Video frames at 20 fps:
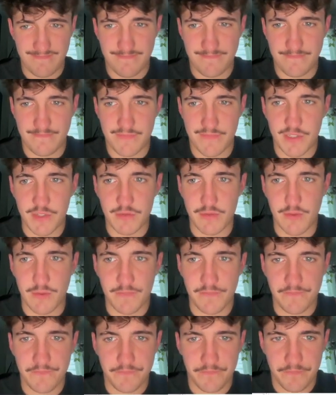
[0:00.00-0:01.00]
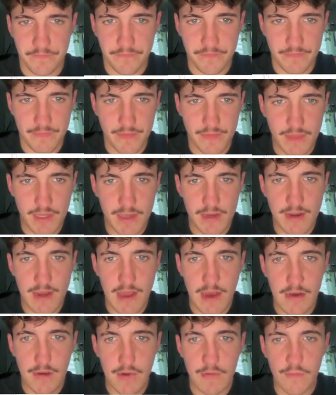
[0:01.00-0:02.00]
Excuse me.
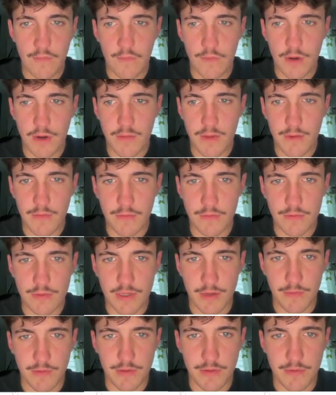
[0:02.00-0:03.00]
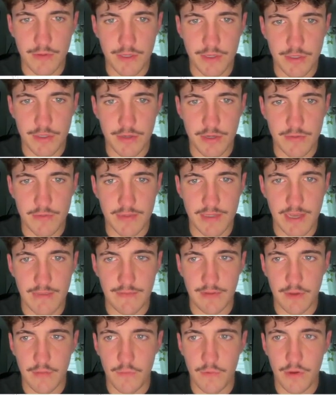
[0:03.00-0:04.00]
Now, one of my rules I really wanted to stress was
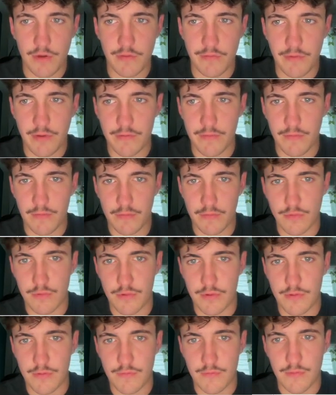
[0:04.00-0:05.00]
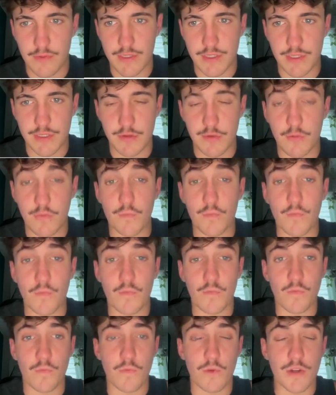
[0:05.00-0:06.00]
having a 1-to-1 reward risk
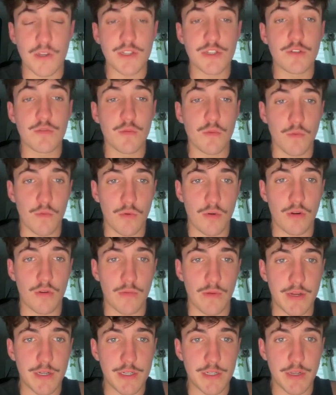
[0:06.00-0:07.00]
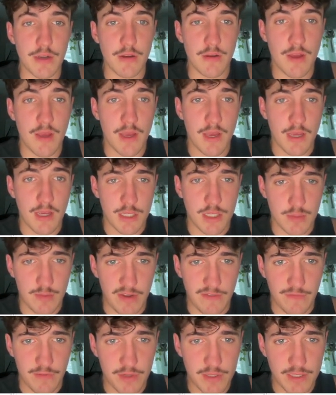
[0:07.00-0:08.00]
to reward ratio. So my
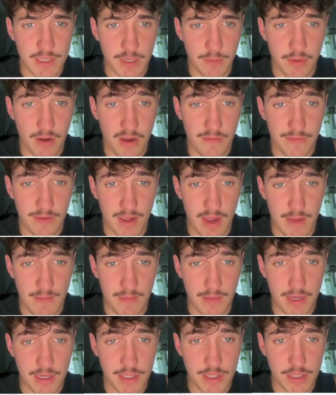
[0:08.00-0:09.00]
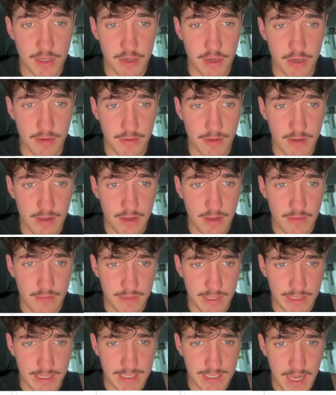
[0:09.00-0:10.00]
first take profit, I made sure
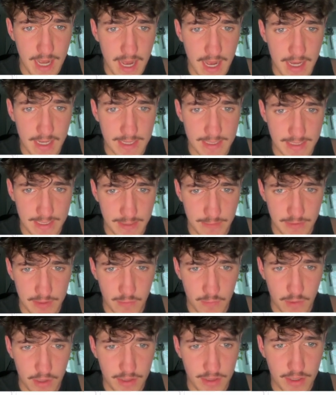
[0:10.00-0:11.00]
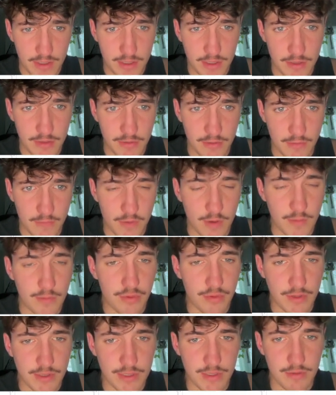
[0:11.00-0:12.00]
was at these highs, and it was a 1 to 2,
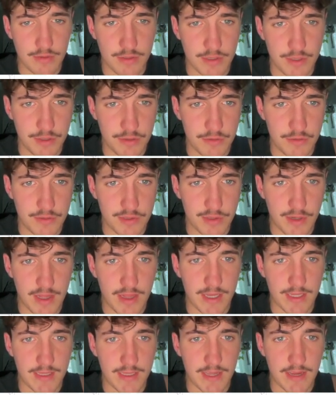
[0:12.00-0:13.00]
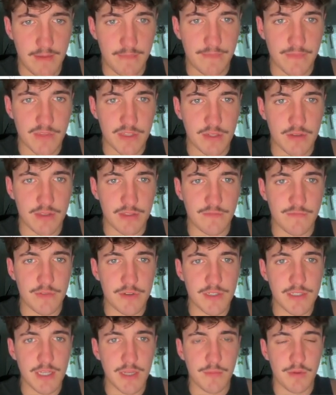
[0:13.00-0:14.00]
1.02. So I like that. So at the
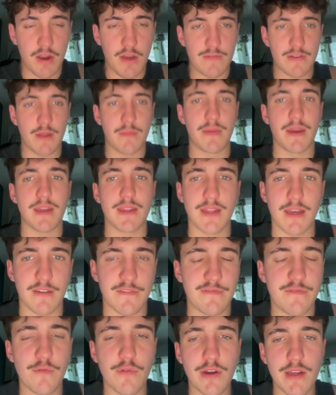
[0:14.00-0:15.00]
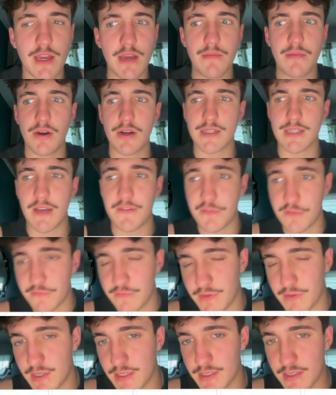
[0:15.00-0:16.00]
first take profit, I made like $48 after
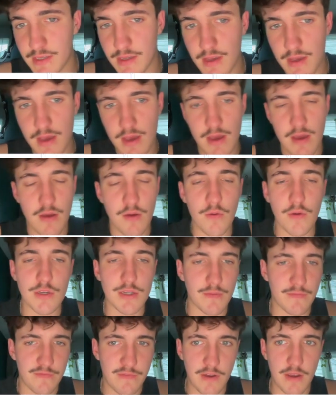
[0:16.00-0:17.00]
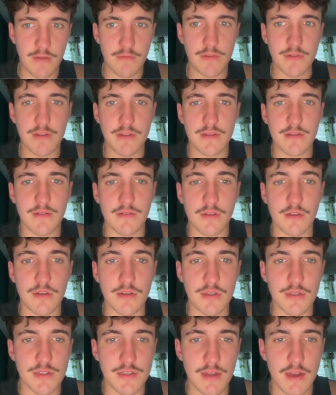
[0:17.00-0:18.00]
fees, which I'm fine with.
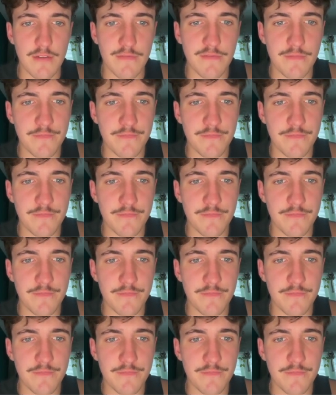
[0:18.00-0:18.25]
Good stuff.